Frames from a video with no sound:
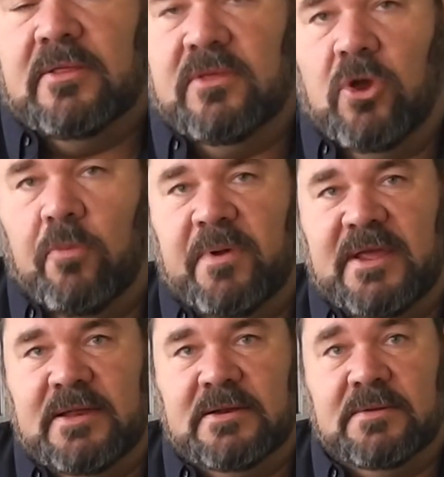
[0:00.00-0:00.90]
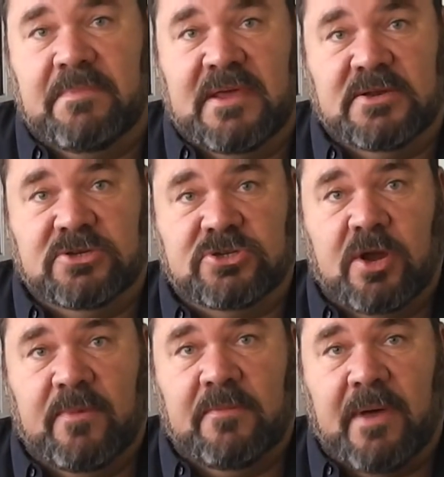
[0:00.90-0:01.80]
The opening being
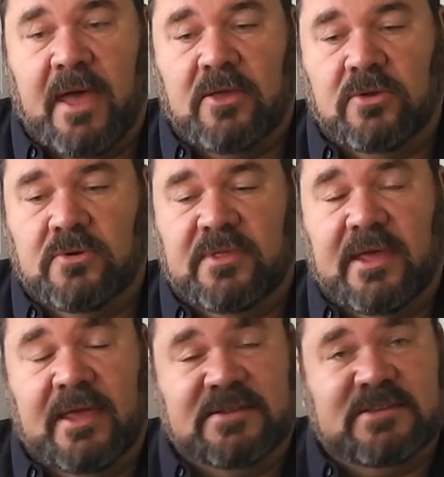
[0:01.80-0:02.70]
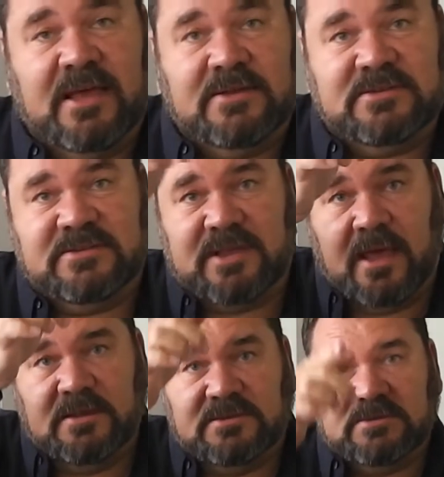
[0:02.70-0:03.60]
determined by you then gets cut to
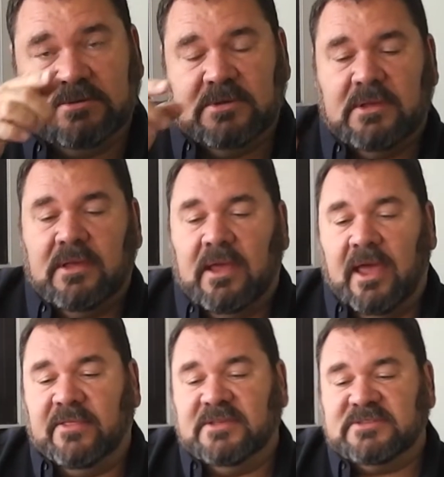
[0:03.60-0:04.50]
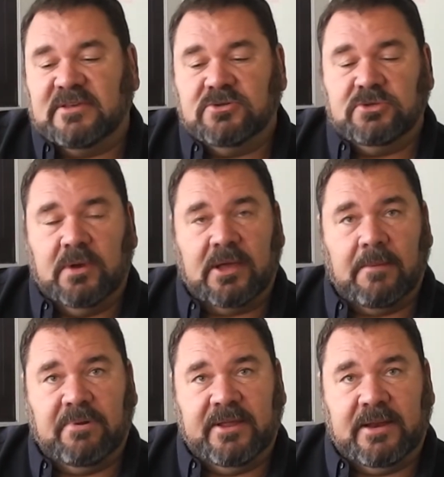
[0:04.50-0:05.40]
size, and this gives you a
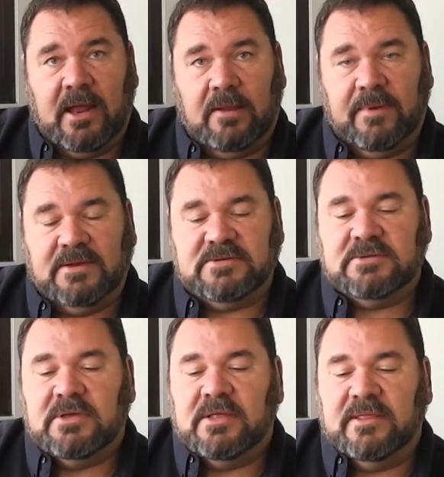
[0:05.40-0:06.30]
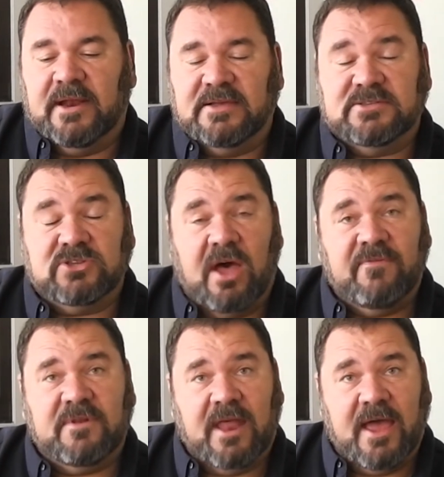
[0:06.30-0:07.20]
complete element. The nice
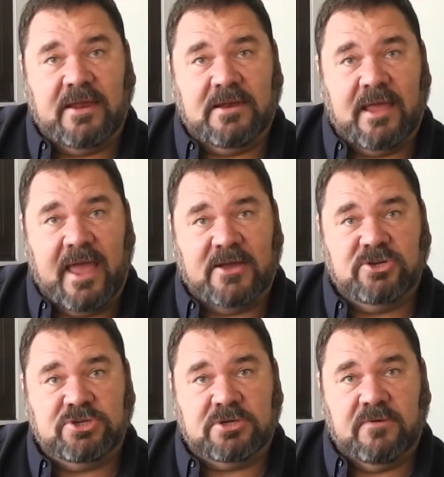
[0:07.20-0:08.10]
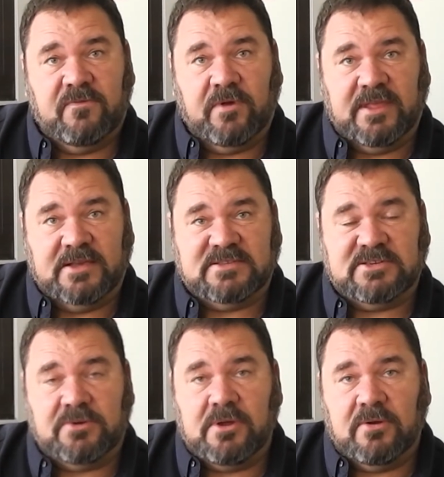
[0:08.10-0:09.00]
soft lined edge for the
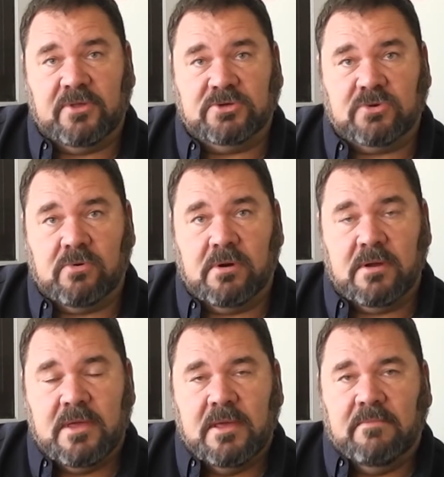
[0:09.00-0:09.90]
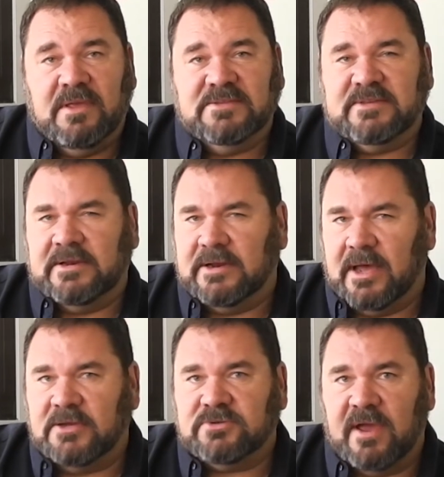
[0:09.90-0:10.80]
exterior of the door means that in
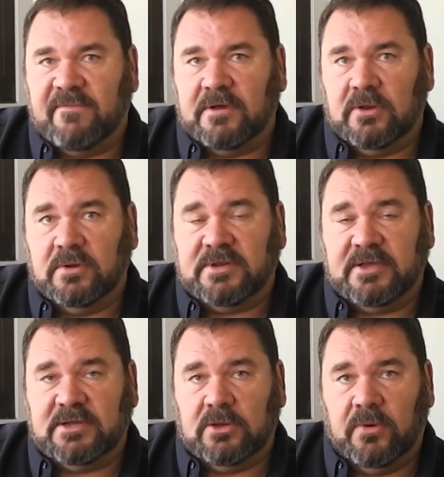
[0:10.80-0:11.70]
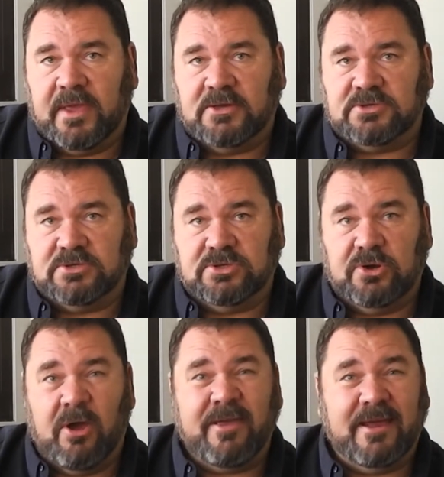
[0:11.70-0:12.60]
high traffic locations, you're
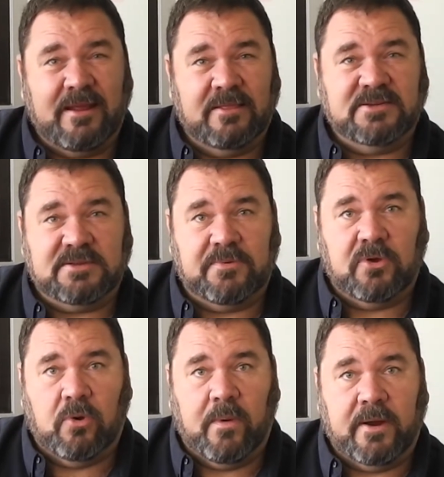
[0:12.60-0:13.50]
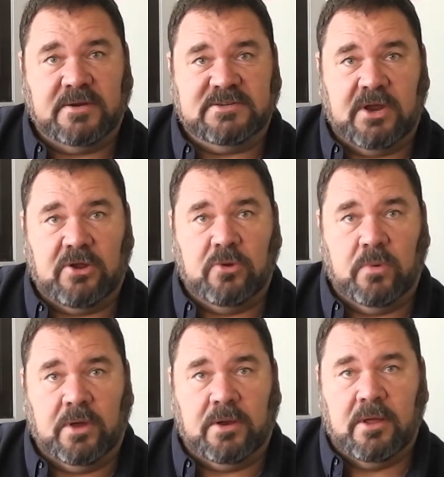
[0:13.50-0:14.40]
not getting the typical wear and tear you
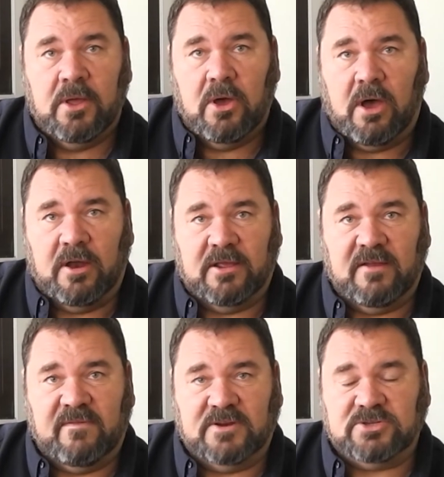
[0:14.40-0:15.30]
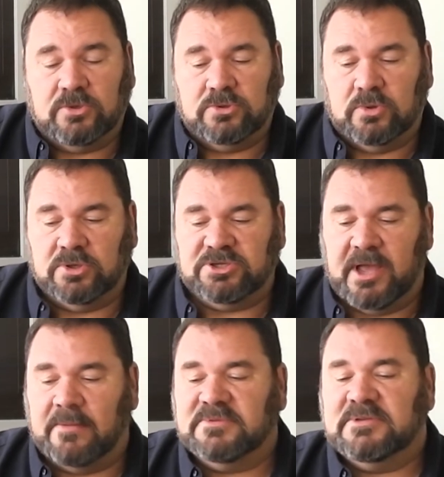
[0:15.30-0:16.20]
would on conventional door
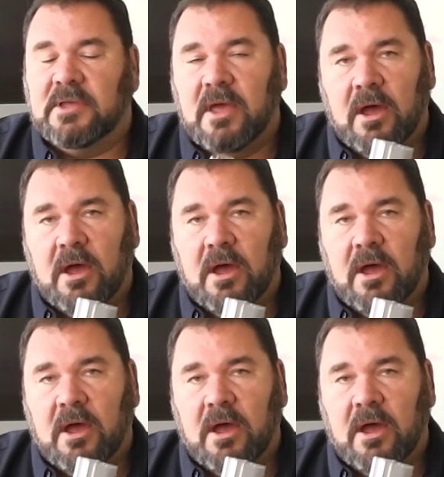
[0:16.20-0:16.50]
jambs.